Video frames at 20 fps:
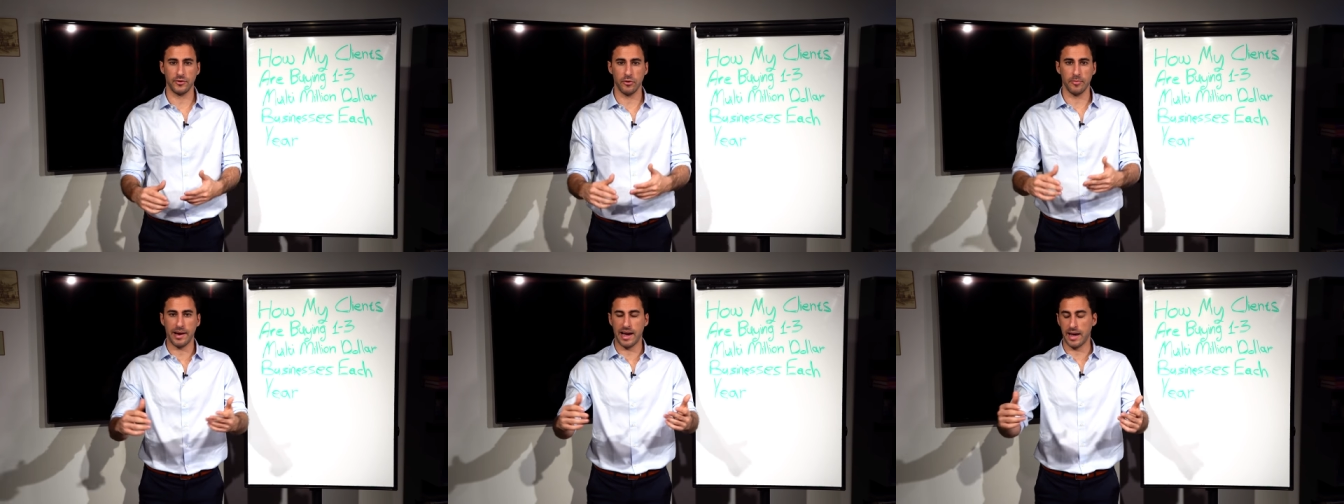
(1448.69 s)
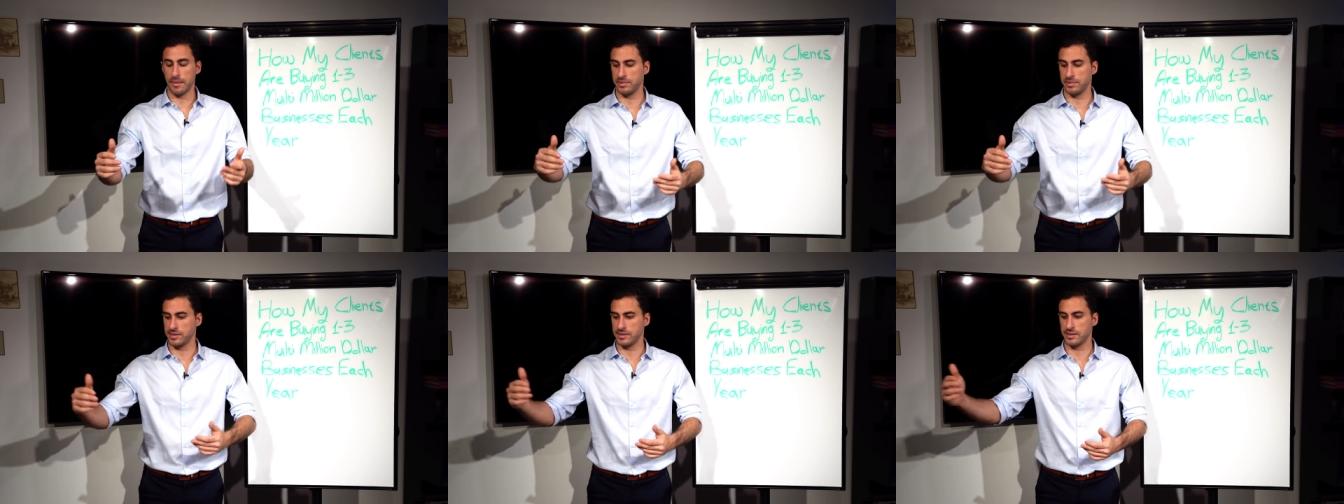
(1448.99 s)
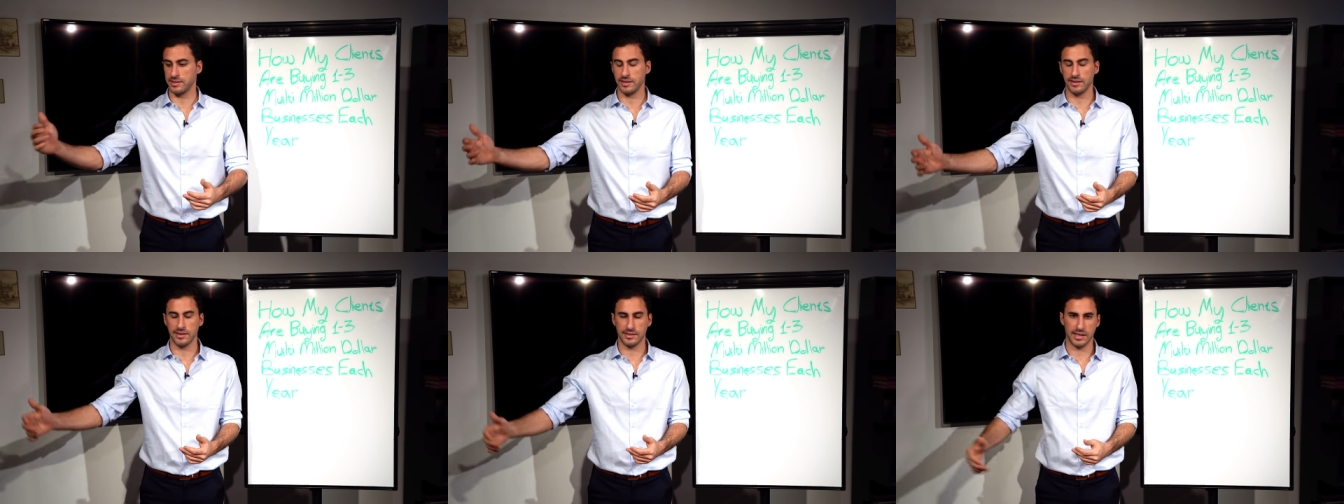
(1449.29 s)
If you buy a
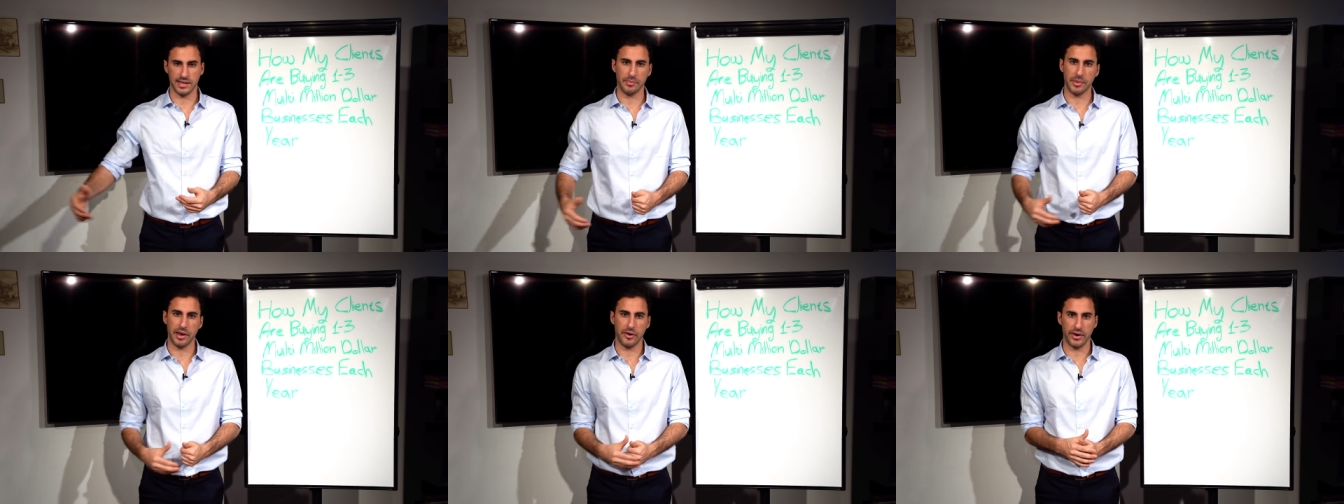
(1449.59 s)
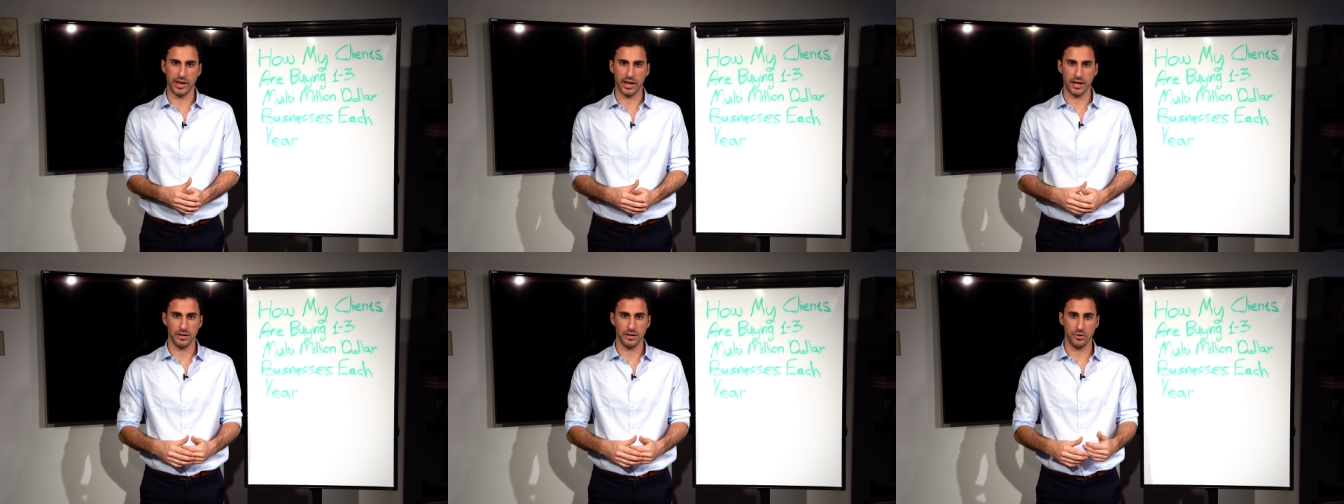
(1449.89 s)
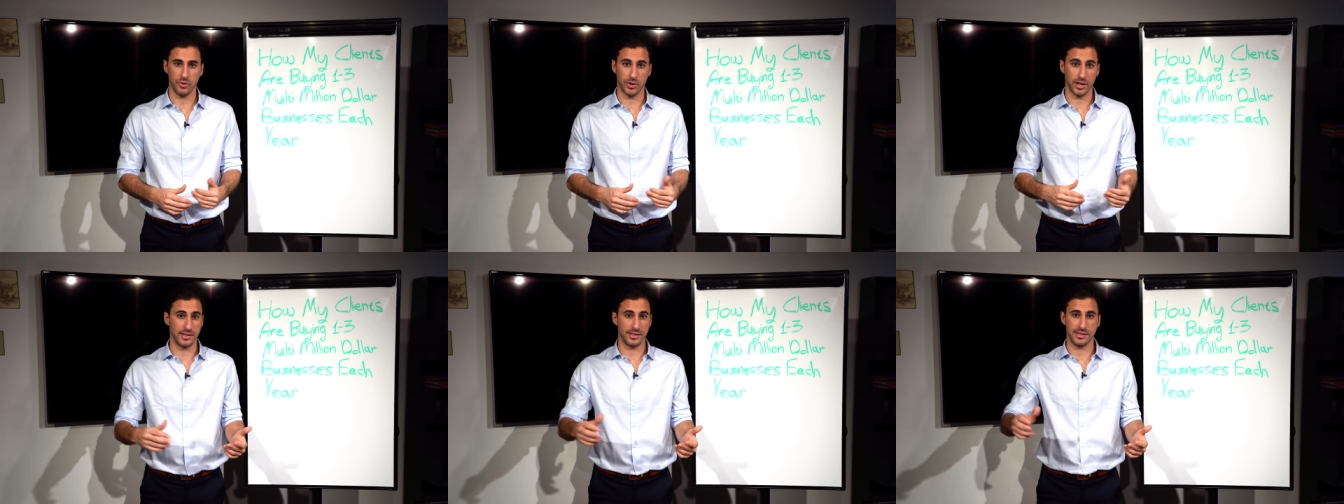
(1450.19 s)
business in the same
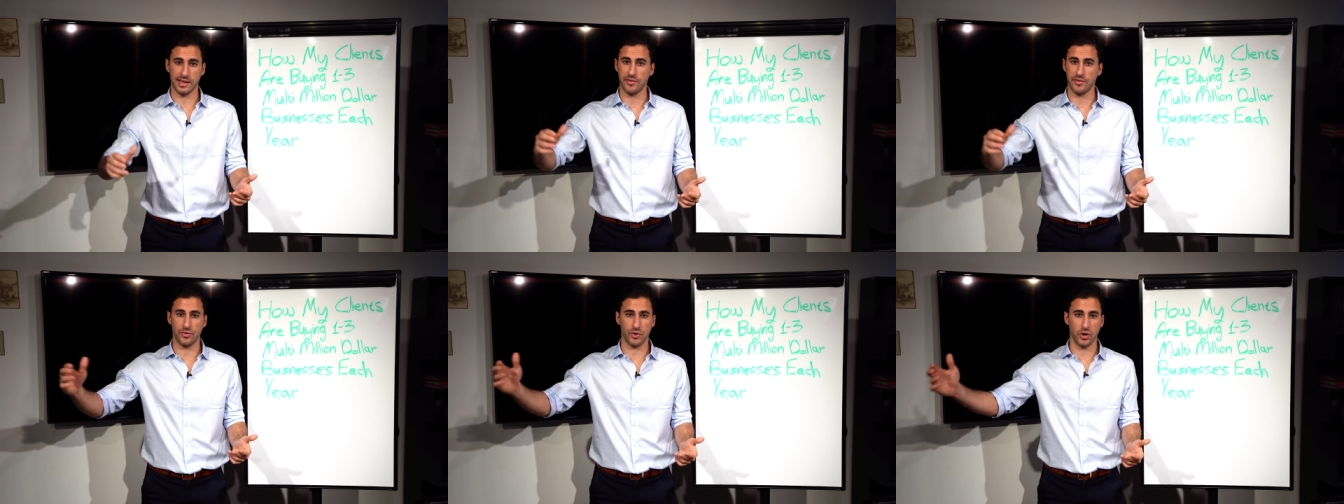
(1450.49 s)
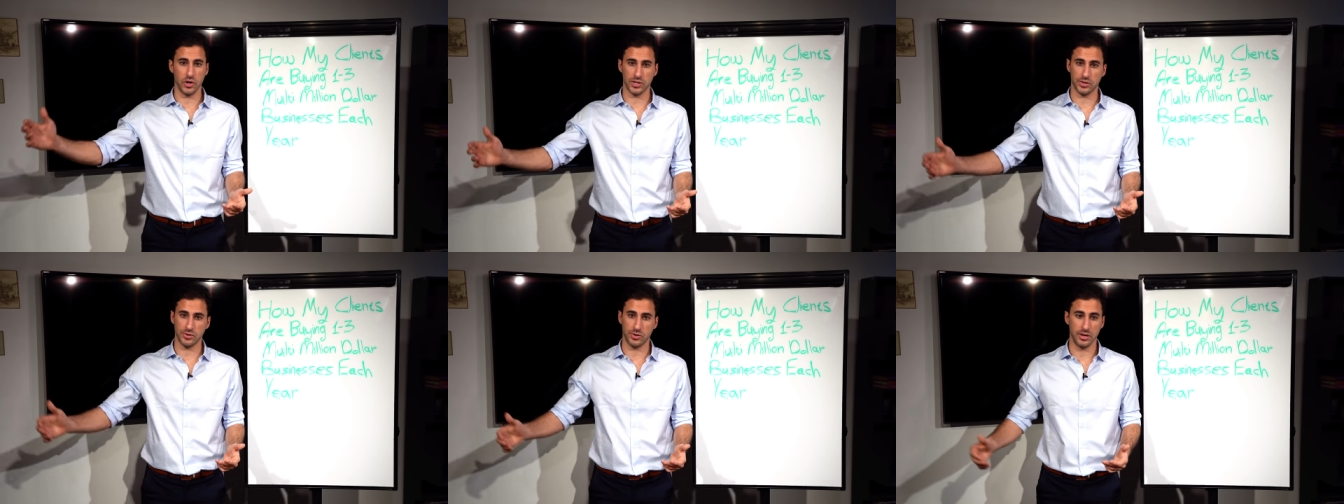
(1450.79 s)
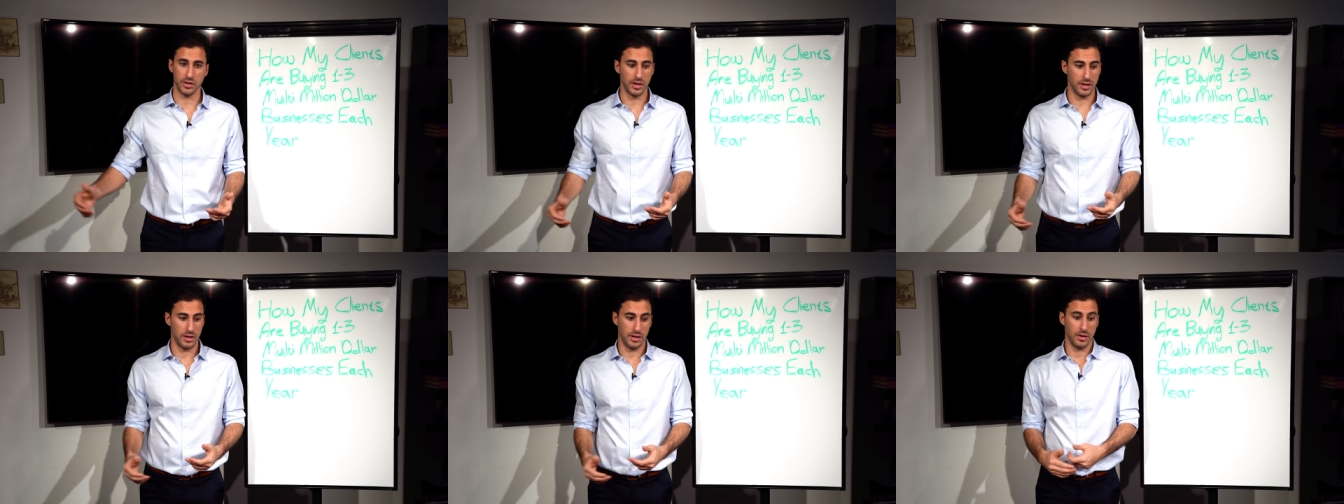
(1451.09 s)
area, you can save costs
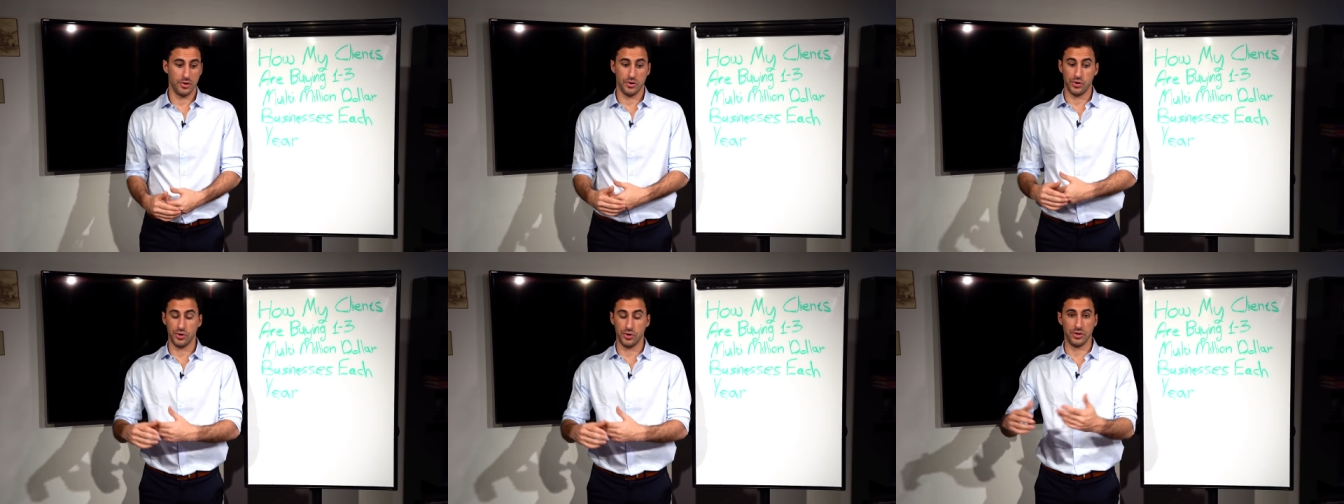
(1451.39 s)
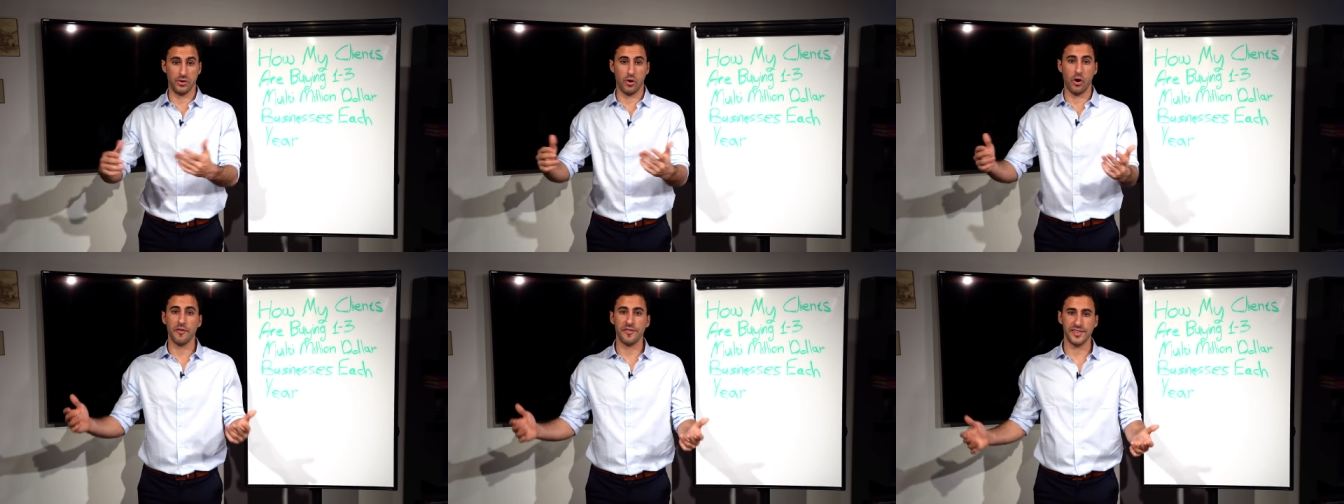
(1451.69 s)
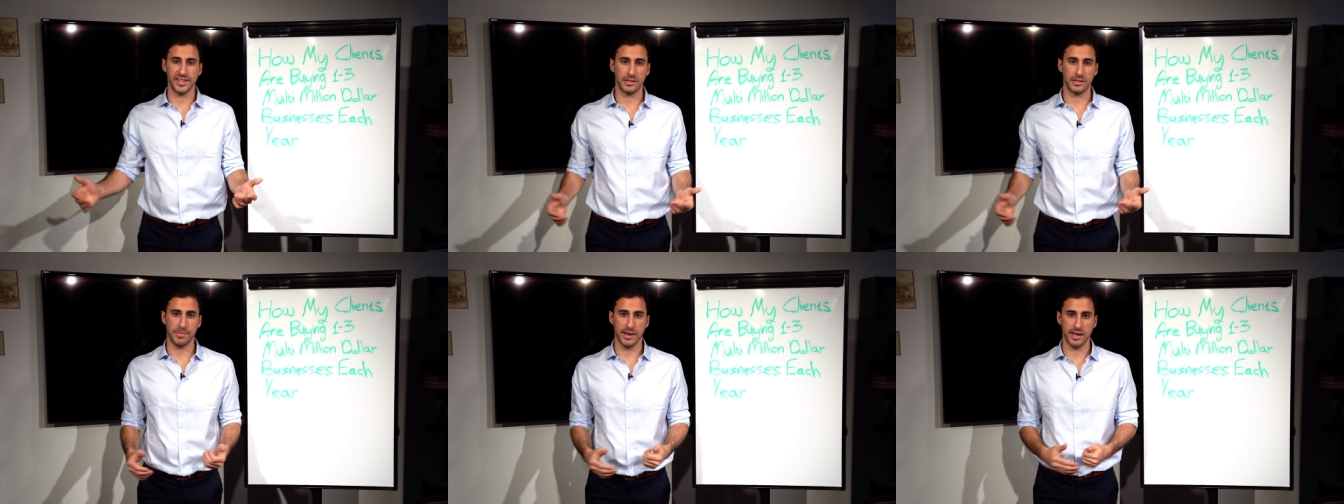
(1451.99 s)
on, on
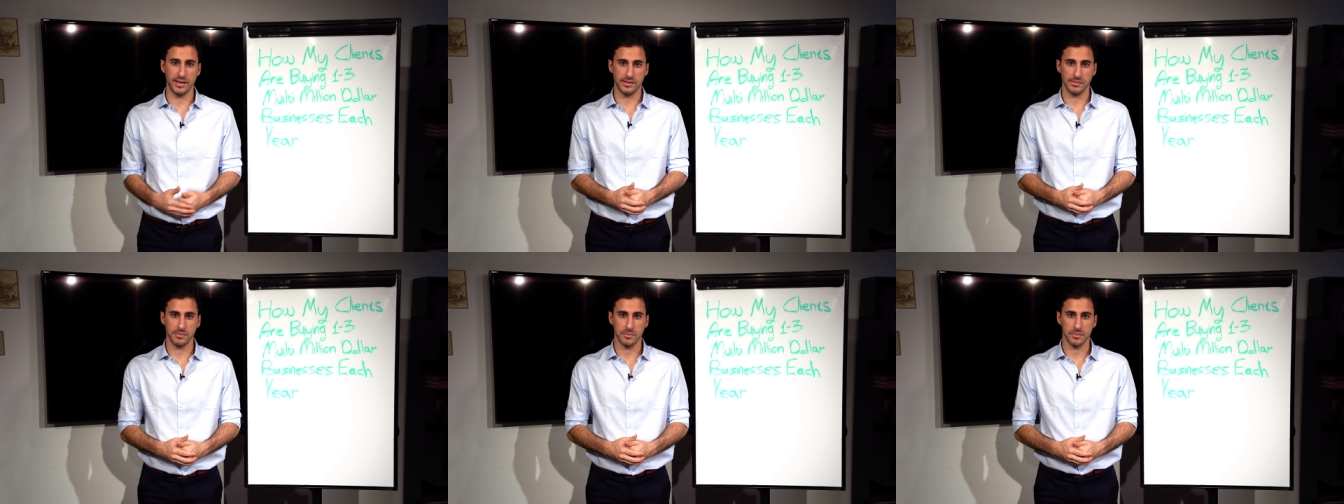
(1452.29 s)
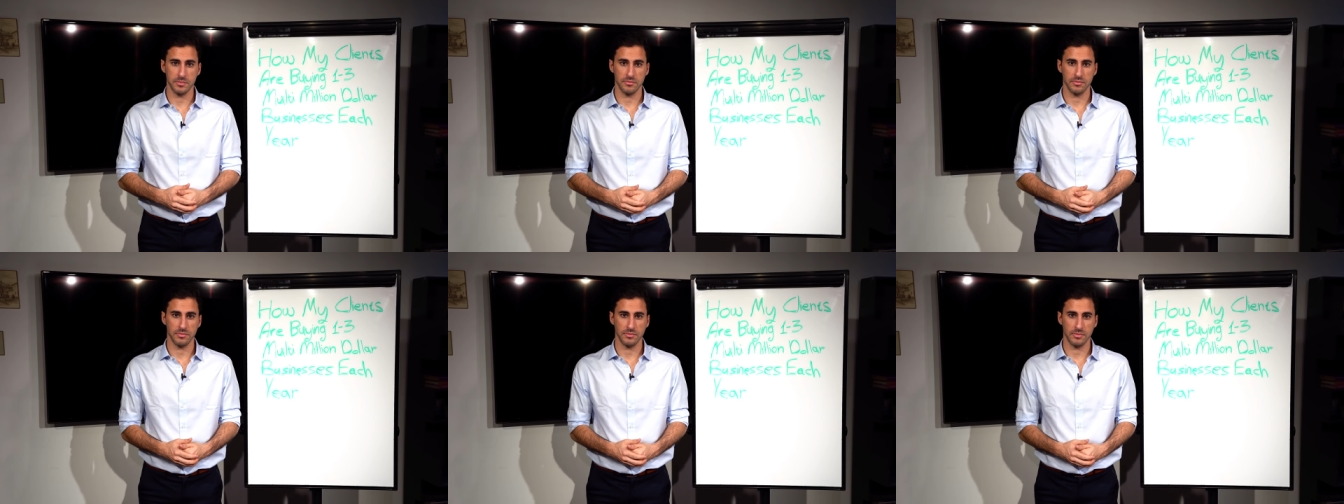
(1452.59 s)
office space